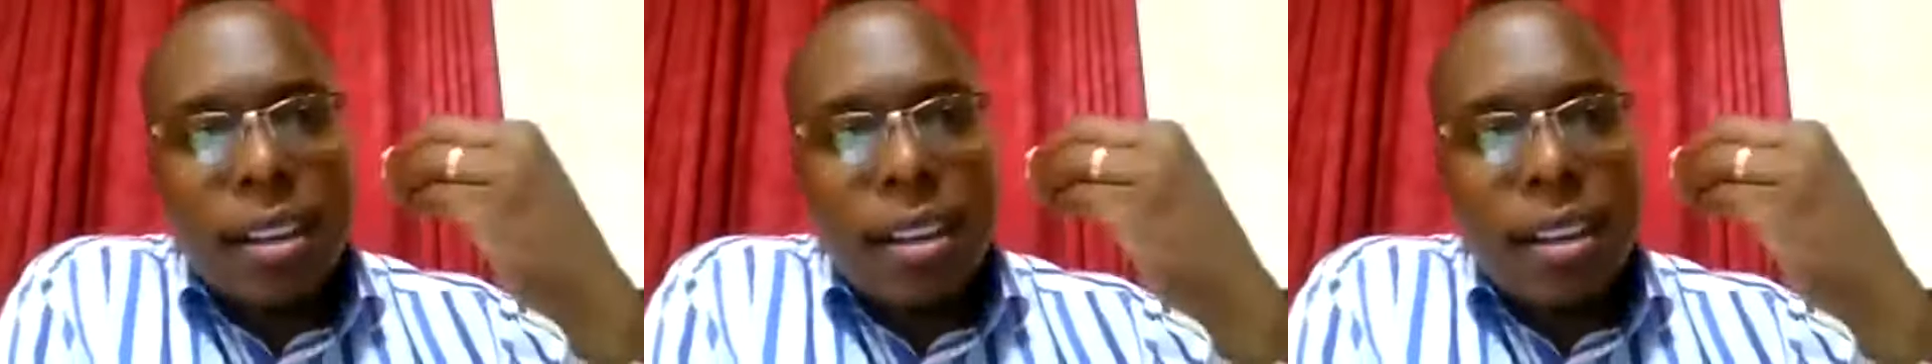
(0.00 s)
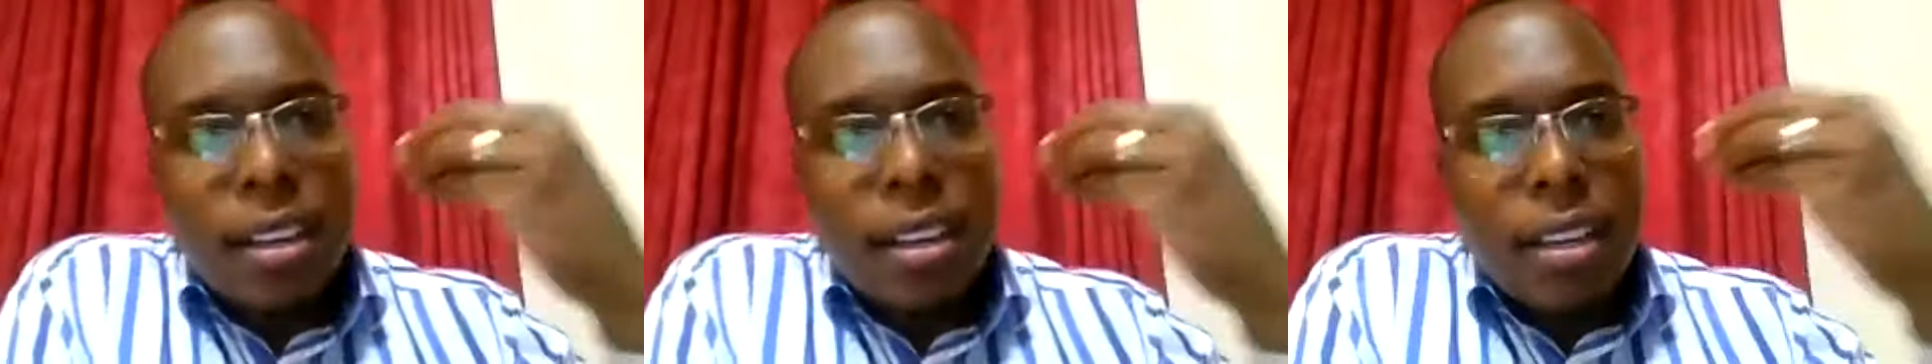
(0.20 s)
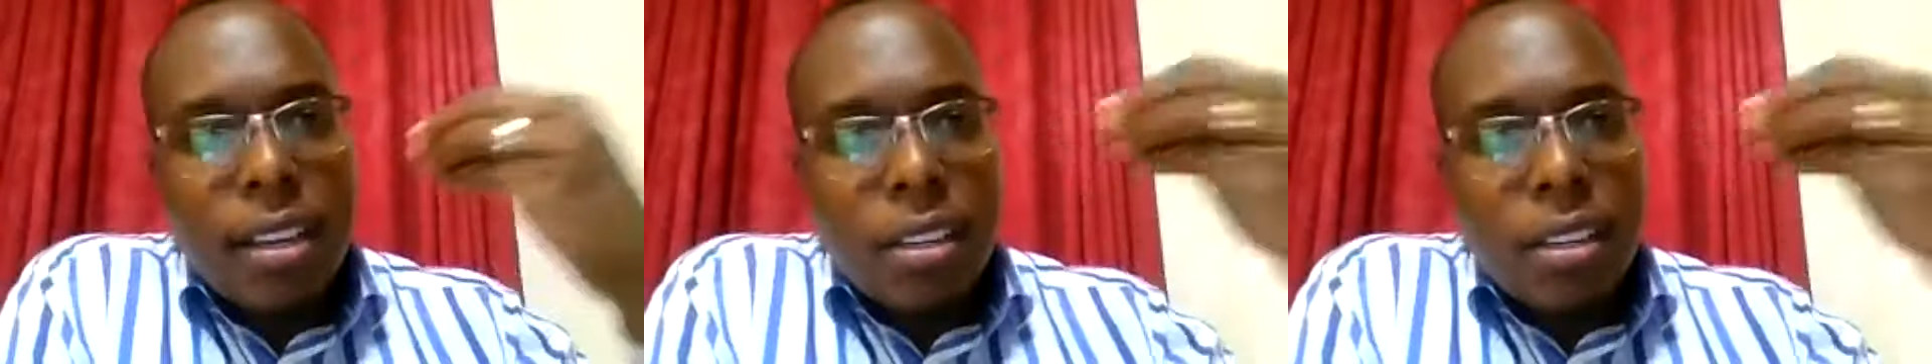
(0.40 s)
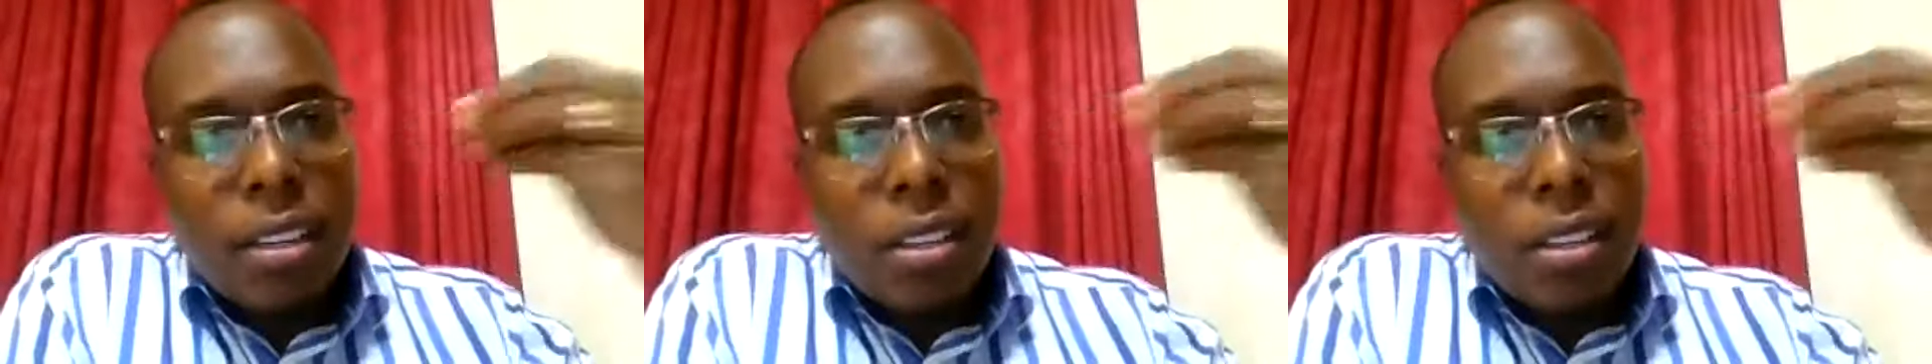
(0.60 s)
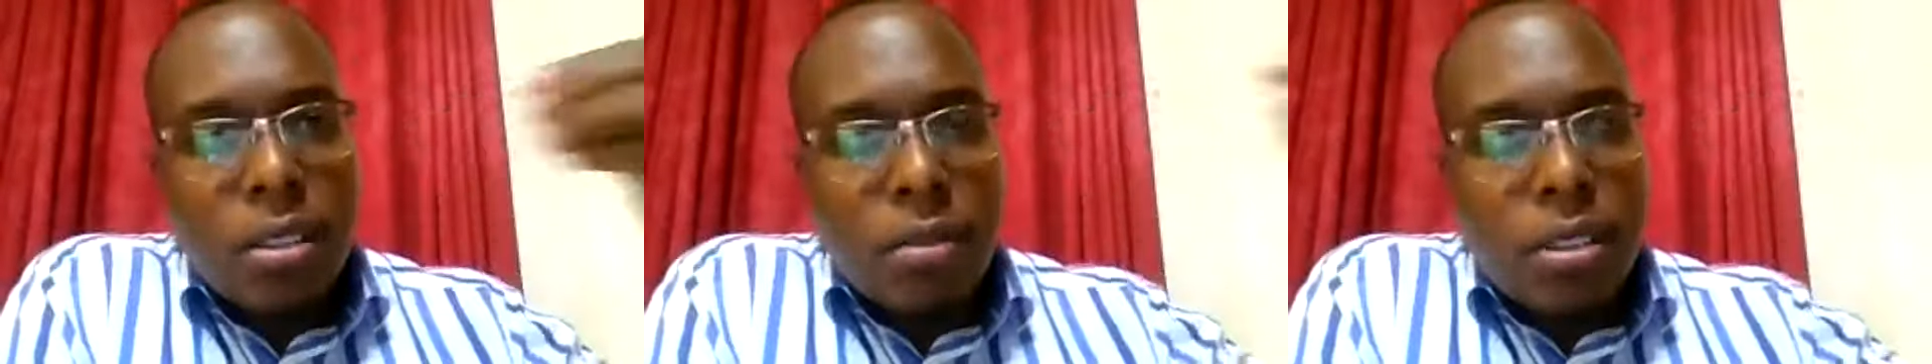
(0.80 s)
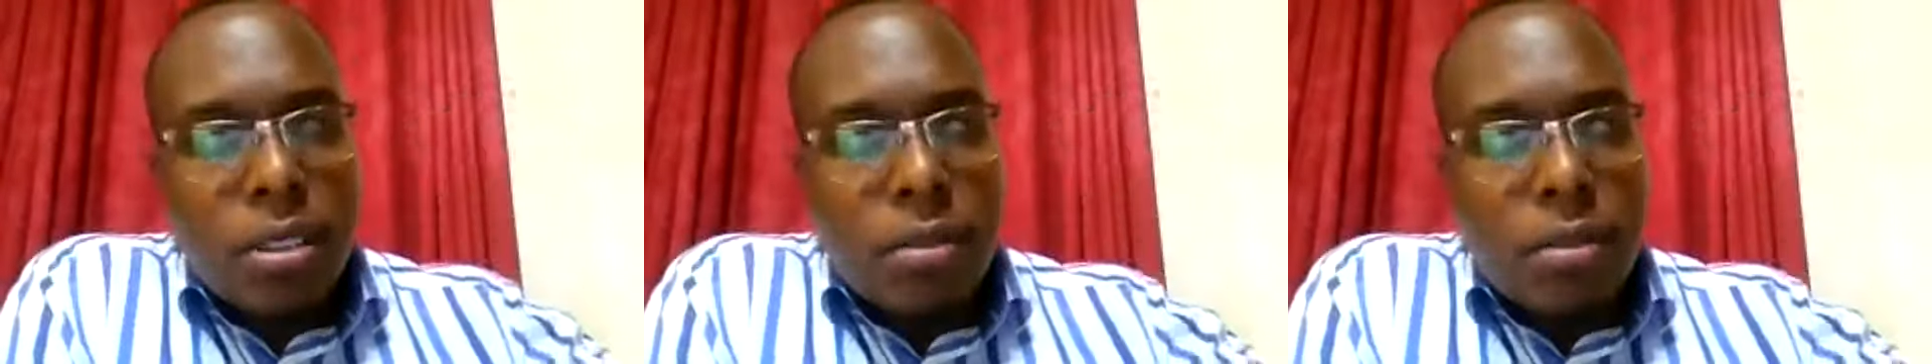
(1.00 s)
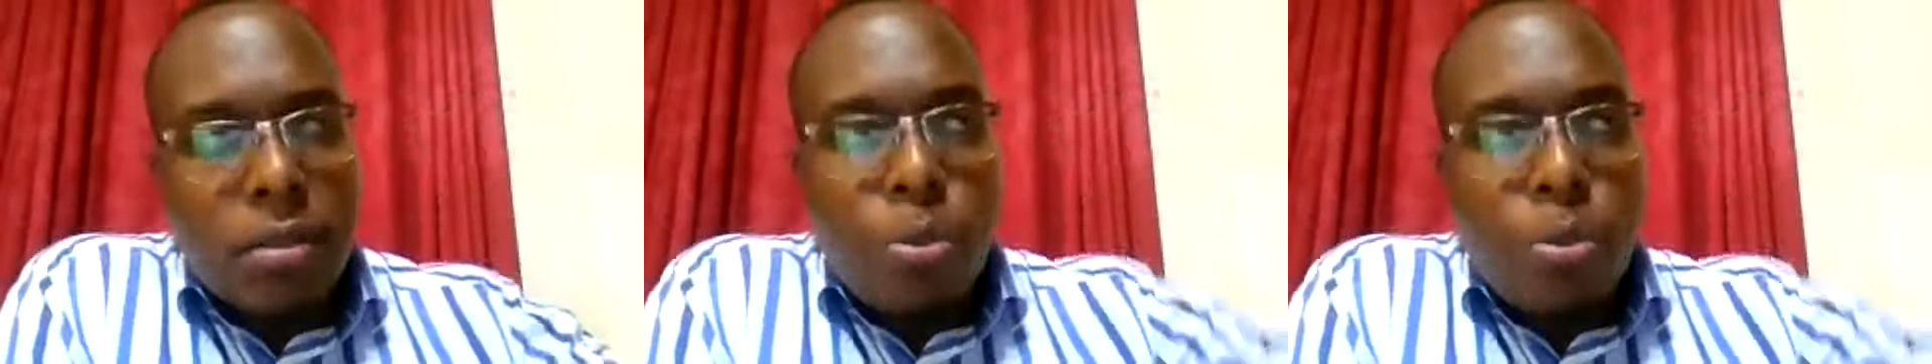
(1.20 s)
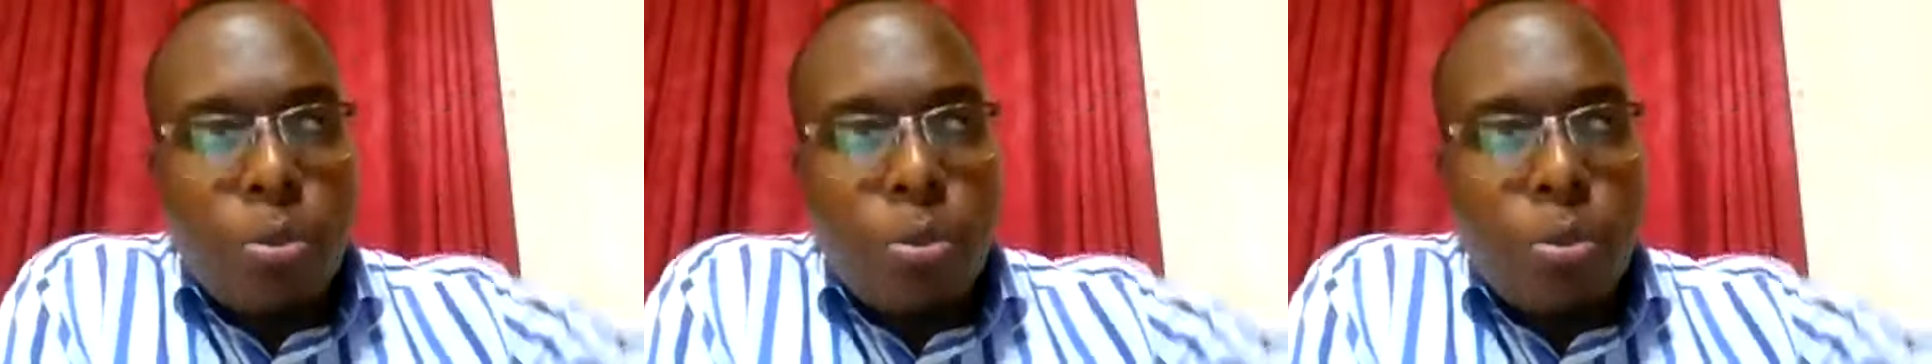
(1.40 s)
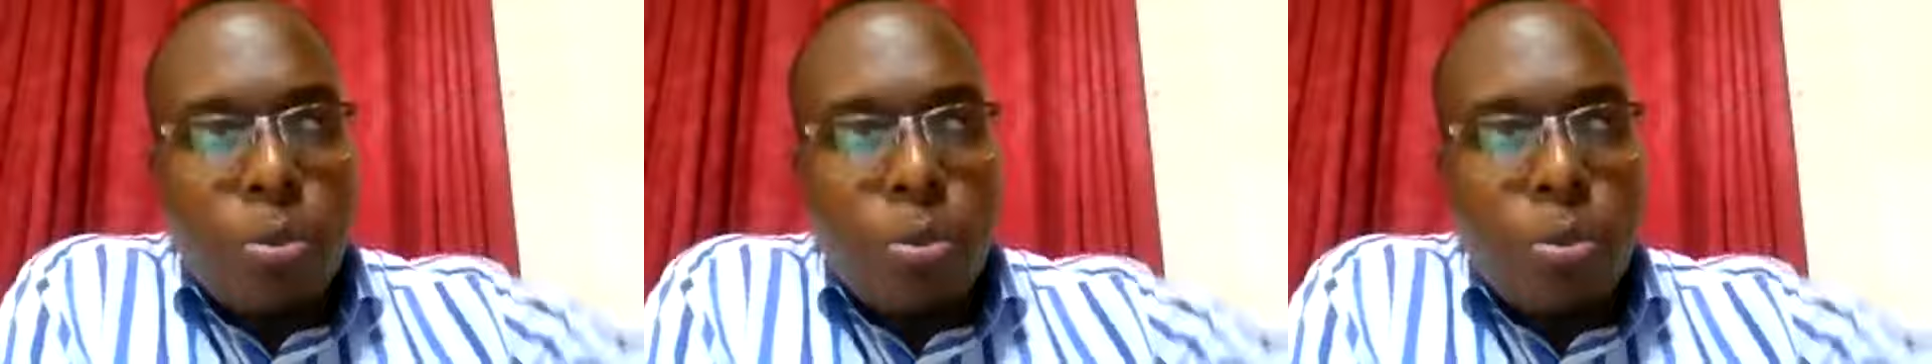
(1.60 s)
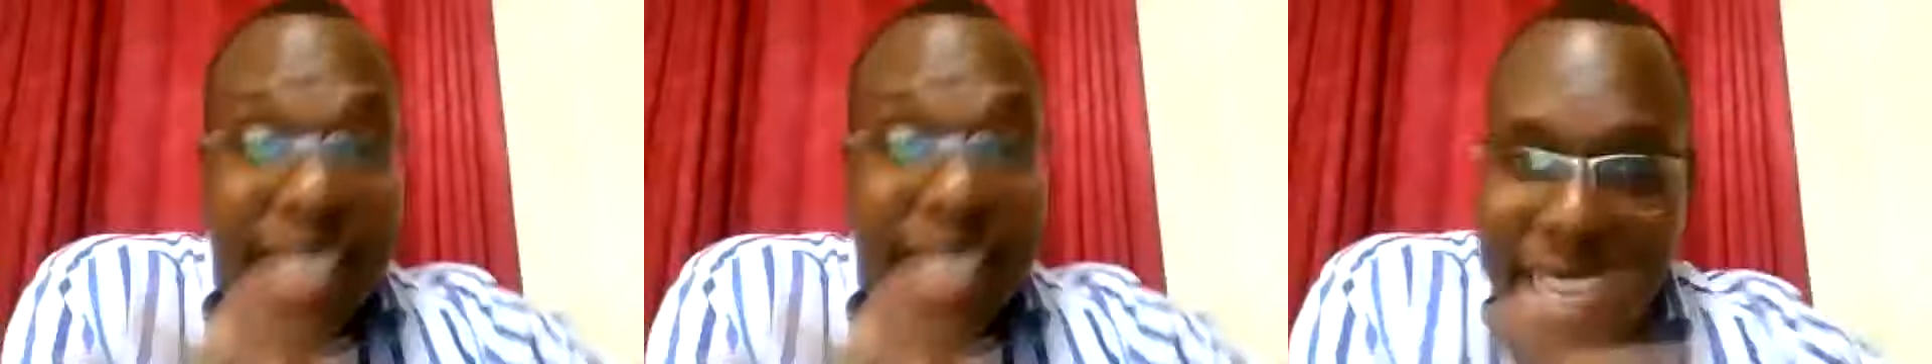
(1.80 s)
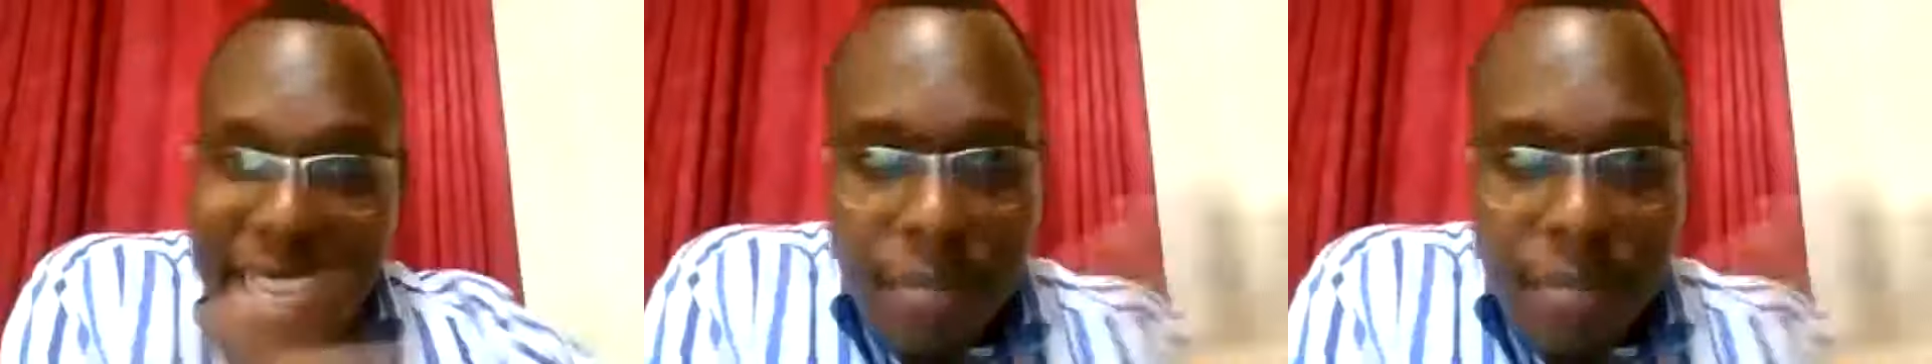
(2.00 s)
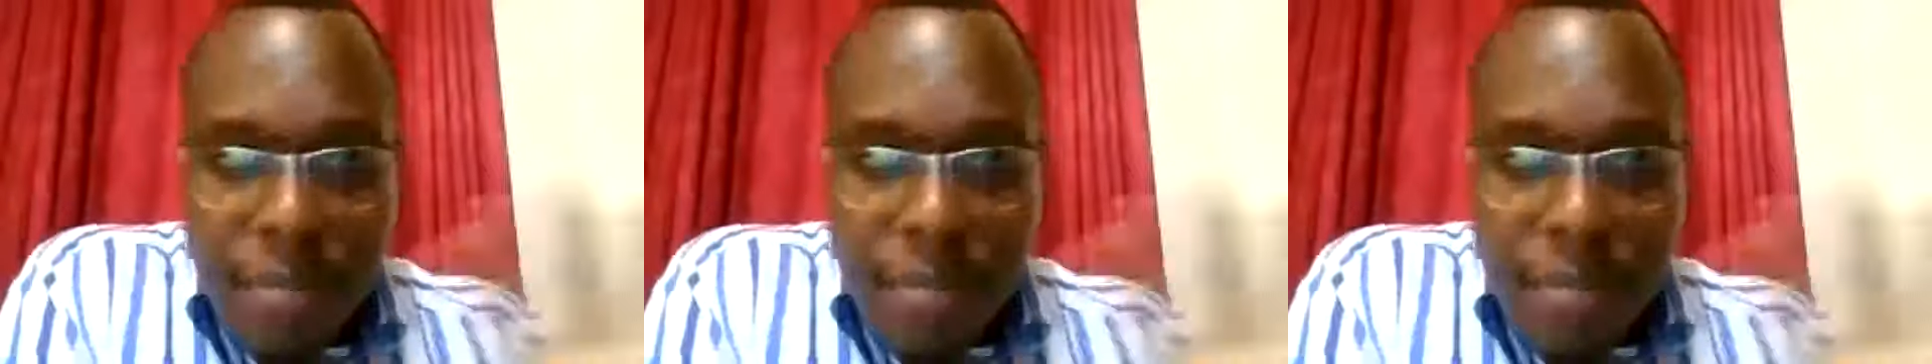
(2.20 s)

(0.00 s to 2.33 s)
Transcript: yes, supervision of engineering works,